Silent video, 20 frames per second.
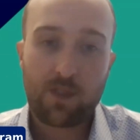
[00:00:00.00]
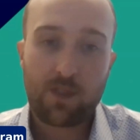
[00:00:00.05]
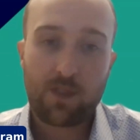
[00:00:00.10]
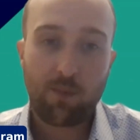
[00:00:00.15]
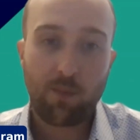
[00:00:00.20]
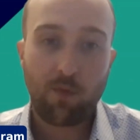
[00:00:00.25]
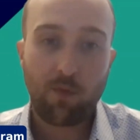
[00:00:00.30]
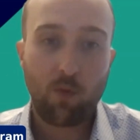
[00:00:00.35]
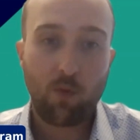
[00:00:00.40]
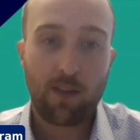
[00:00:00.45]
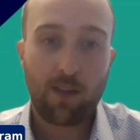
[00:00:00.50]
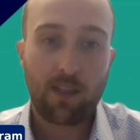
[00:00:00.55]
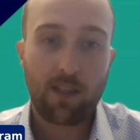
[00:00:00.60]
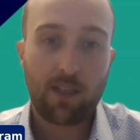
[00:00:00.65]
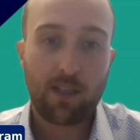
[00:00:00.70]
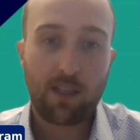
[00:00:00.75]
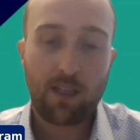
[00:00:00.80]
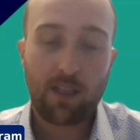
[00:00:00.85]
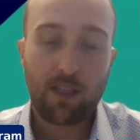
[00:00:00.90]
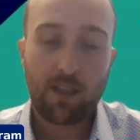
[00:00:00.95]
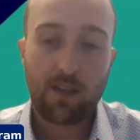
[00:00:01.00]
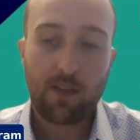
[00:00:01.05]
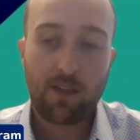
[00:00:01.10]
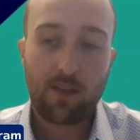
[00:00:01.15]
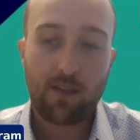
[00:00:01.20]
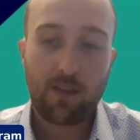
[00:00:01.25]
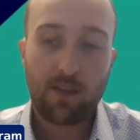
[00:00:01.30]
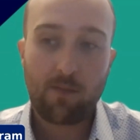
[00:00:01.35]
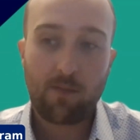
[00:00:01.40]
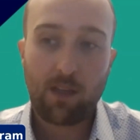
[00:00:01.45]
said before. I think that
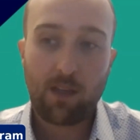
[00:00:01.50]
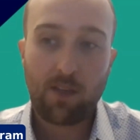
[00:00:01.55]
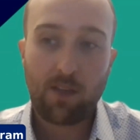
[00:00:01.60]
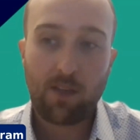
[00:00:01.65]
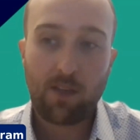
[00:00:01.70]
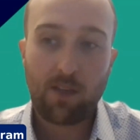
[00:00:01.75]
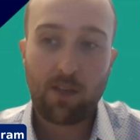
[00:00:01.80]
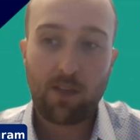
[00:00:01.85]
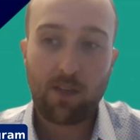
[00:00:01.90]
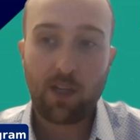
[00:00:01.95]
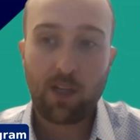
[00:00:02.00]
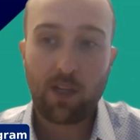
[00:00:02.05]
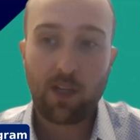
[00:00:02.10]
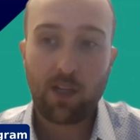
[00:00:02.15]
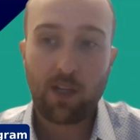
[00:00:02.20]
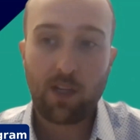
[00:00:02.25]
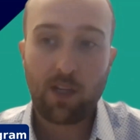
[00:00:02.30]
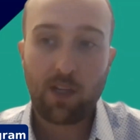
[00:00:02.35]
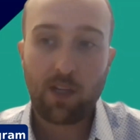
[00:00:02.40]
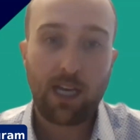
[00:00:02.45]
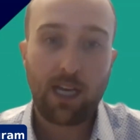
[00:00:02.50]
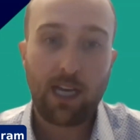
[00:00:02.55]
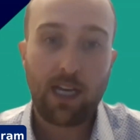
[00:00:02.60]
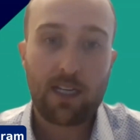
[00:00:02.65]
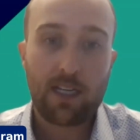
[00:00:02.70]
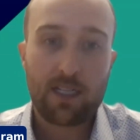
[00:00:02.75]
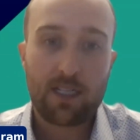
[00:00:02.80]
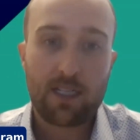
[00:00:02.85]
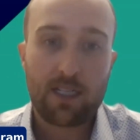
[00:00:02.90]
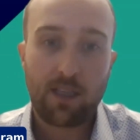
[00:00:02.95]
it's certainly evolved
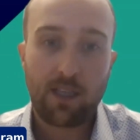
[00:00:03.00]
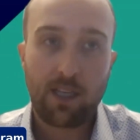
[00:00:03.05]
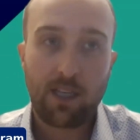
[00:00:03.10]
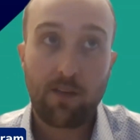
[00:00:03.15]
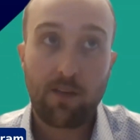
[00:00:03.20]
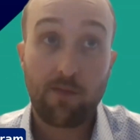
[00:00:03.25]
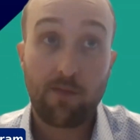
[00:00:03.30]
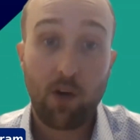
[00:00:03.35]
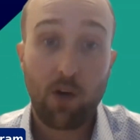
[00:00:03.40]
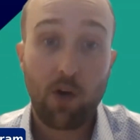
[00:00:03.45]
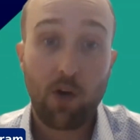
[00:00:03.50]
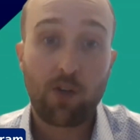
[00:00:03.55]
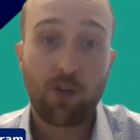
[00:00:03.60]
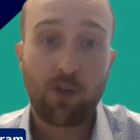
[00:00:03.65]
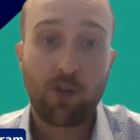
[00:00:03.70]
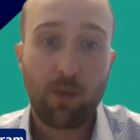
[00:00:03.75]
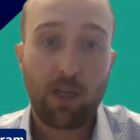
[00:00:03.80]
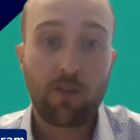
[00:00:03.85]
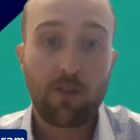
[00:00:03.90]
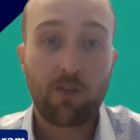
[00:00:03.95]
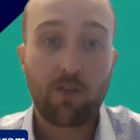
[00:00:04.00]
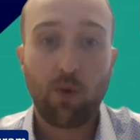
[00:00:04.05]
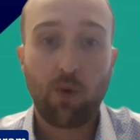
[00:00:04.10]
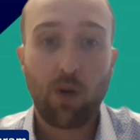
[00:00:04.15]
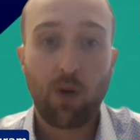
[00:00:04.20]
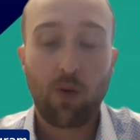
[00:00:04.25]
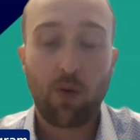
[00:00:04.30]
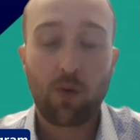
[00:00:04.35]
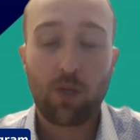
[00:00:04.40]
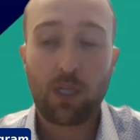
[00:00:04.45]
as the volume has
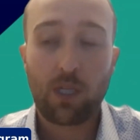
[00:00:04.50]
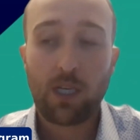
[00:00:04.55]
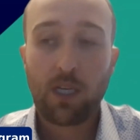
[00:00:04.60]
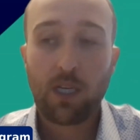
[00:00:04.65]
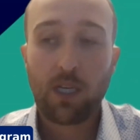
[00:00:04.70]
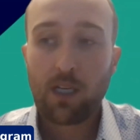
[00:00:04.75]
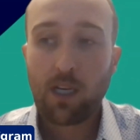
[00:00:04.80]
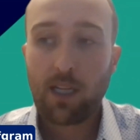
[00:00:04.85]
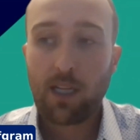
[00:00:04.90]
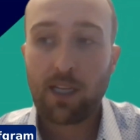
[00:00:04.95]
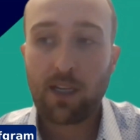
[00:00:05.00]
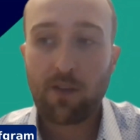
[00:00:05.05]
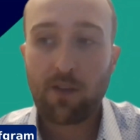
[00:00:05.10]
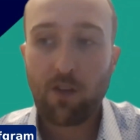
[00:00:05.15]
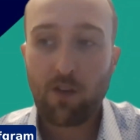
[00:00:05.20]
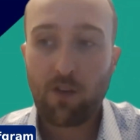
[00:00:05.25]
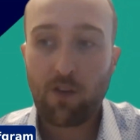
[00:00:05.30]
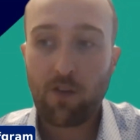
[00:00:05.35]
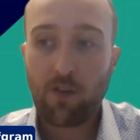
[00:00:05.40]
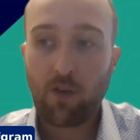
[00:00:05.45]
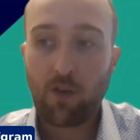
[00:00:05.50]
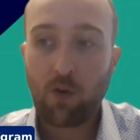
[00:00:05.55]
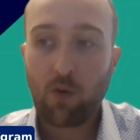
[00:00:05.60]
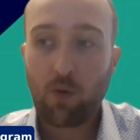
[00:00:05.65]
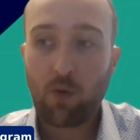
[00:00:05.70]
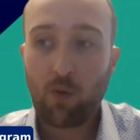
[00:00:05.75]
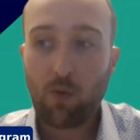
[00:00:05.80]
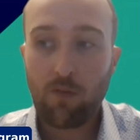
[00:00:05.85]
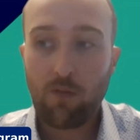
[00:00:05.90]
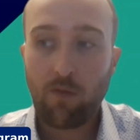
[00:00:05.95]
grown. I think it's
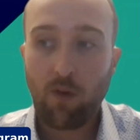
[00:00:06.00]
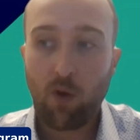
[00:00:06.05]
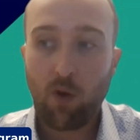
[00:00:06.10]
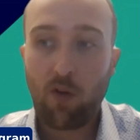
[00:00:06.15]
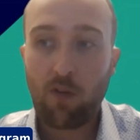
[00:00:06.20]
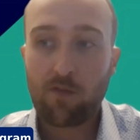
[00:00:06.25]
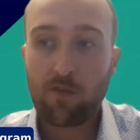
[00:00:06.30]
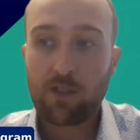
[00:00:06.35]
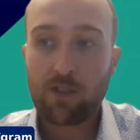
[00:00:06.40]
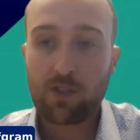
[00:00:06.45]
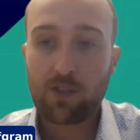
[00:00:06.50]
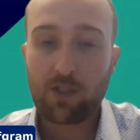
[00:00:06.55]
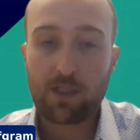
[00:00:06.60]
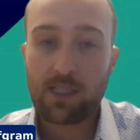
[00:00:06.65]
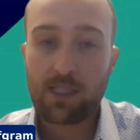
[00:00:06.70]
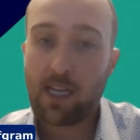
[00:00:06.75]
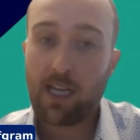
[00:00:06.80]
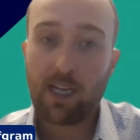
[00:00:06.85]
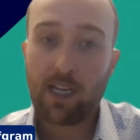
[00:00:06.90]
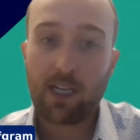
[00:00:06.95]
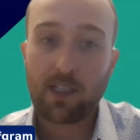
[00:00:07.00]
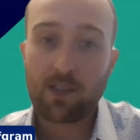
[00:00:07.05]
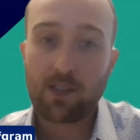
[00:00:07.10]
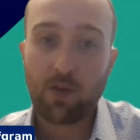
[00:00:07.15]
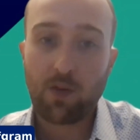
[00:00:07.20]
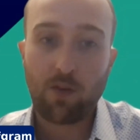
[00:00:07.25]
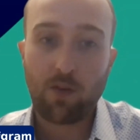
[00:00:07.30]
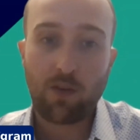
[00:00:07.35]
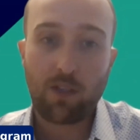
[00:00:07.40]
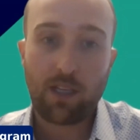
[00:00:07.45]
also evolved just
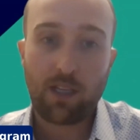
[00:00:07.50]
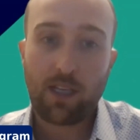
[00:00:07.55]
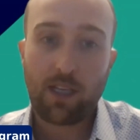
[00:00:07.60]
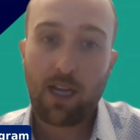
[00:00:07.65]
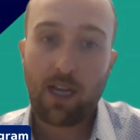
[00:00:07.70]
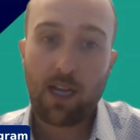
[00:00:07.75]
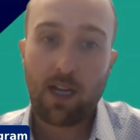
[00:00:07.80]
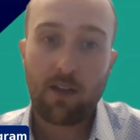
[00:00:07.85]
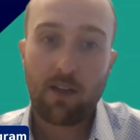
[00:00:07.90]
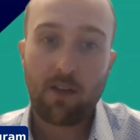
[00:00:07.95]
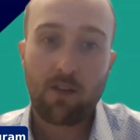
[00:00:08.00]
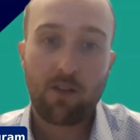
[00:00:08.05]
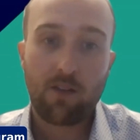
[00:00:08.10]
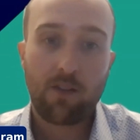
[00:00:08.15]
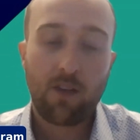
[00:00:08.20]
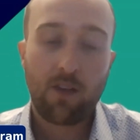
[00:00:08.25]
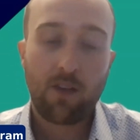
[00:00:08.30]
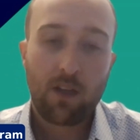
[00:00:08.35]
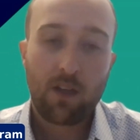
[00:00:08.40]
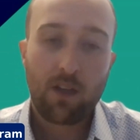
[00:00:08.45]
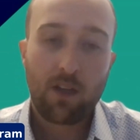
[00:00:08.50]
anecdotally as